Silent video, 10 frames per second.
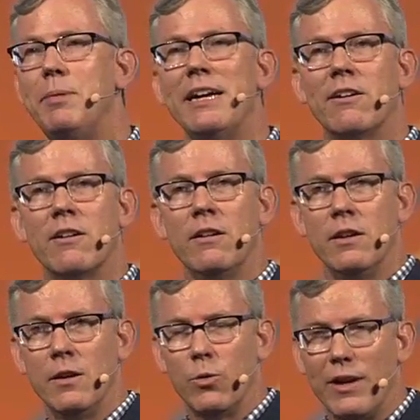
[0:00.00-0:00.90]
bigger,
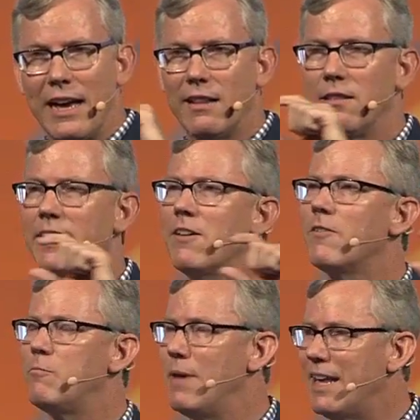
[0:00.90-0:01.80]
we had a layer
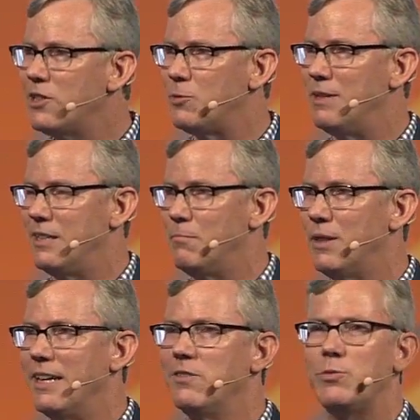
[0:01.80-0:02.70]
of management in
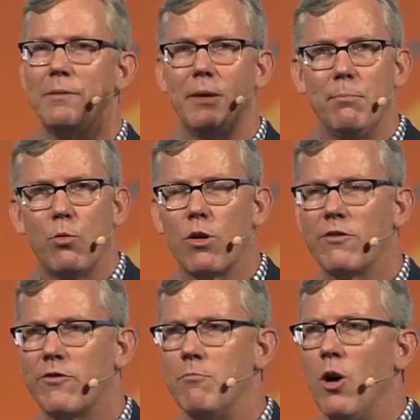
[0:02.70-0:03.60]
place. We had people
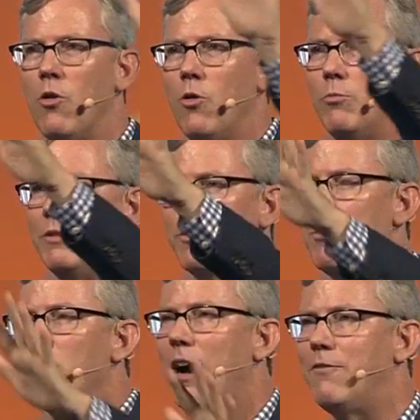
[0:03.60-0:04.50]
working from home and
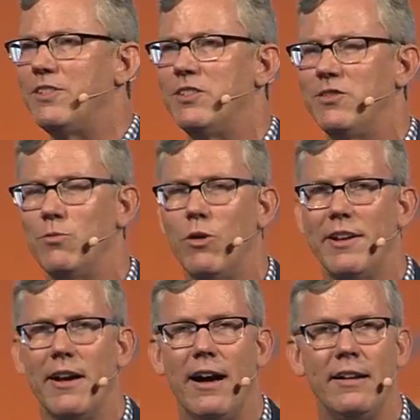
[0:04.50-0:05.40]
remote offices and
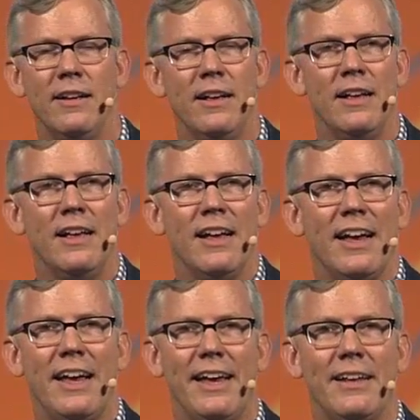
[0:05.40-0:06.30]
whatnot.
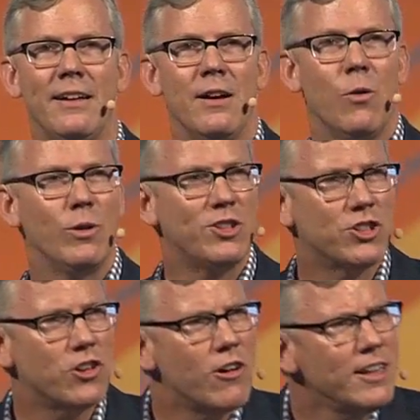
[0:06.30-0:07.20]
And what
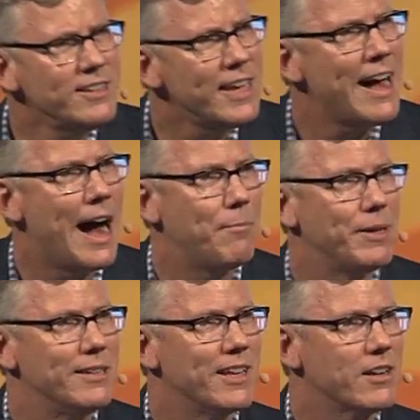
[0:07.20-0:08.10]
started to
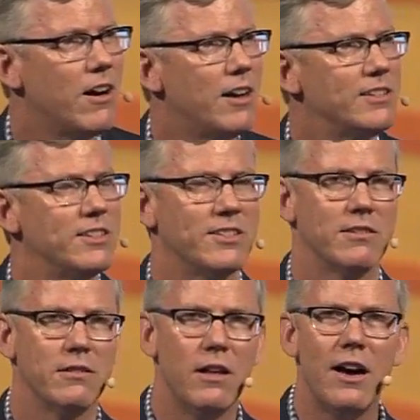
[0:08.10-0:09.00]
happen that causes a
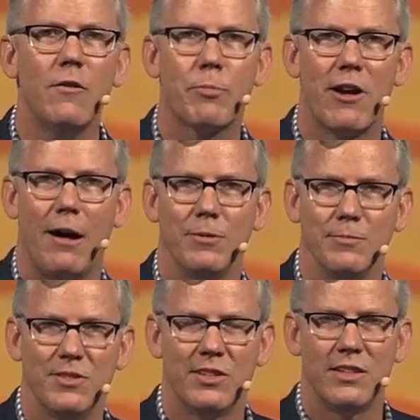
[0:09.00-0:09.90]
lot of
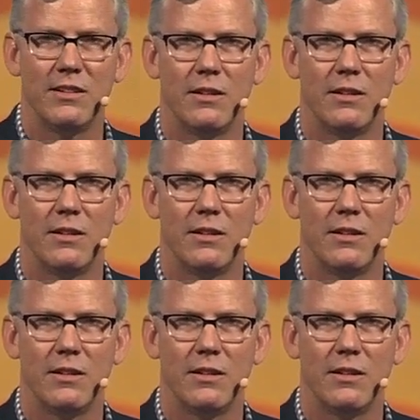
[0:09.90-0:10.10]
problems